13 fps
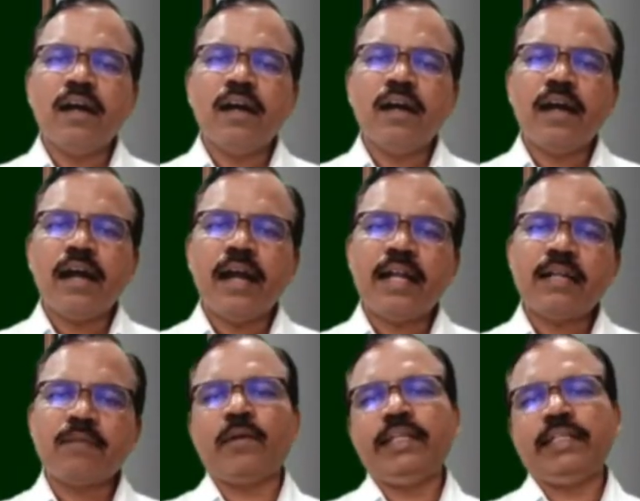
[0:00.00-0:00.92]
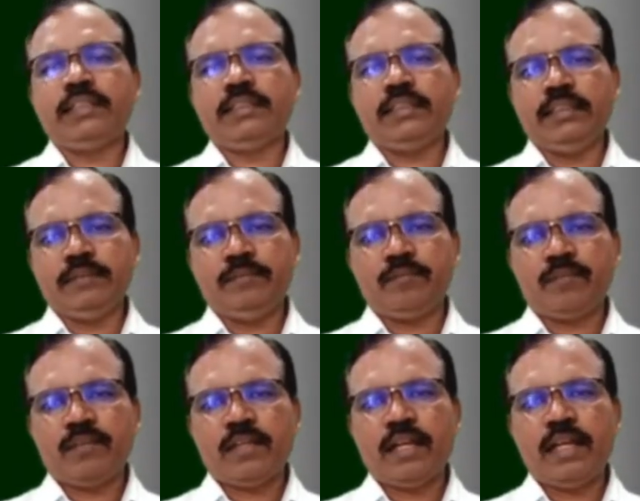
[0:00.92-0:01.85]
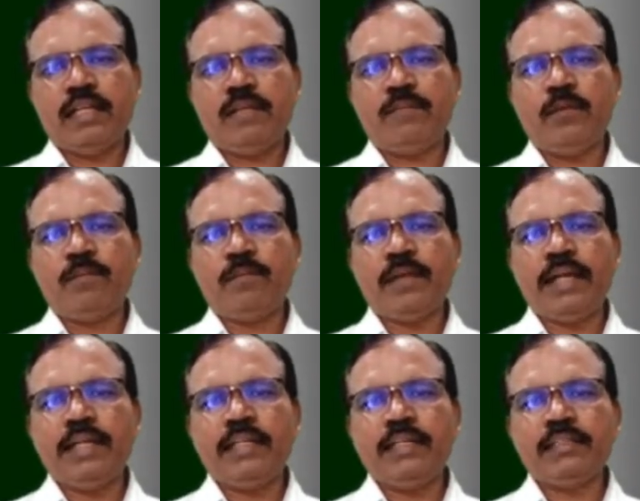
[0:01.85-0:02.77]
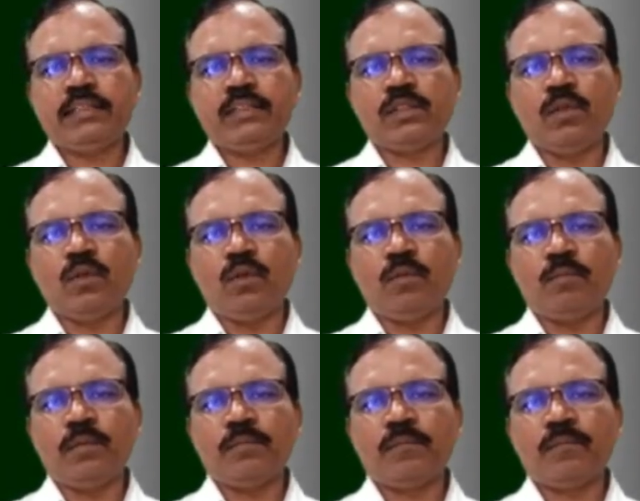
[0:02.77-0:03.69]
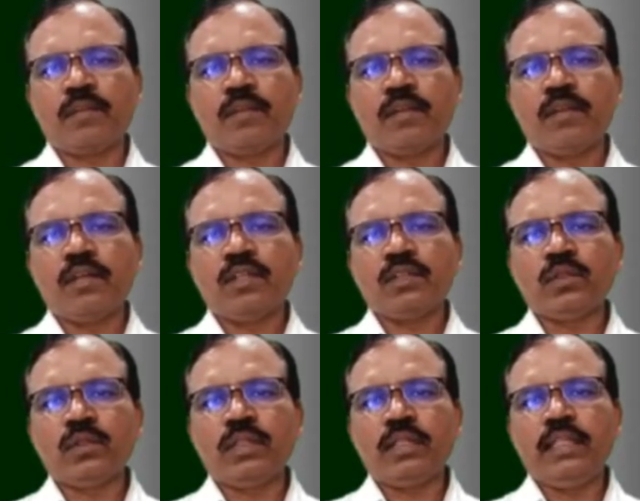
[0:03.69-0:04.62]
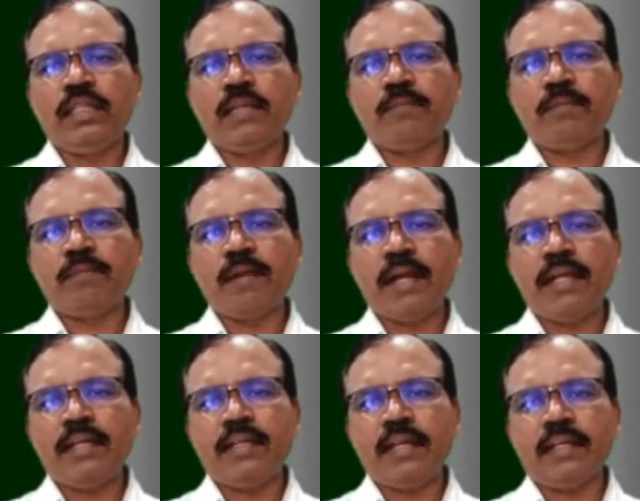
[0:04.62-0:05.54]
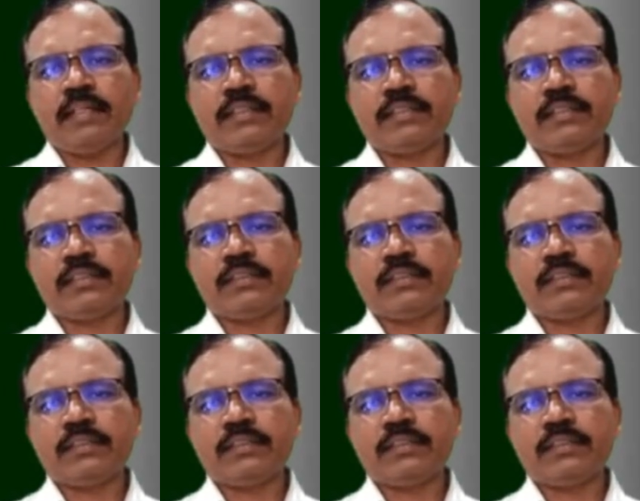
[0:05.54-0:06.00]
at point C, and if we find its slope, so df by dx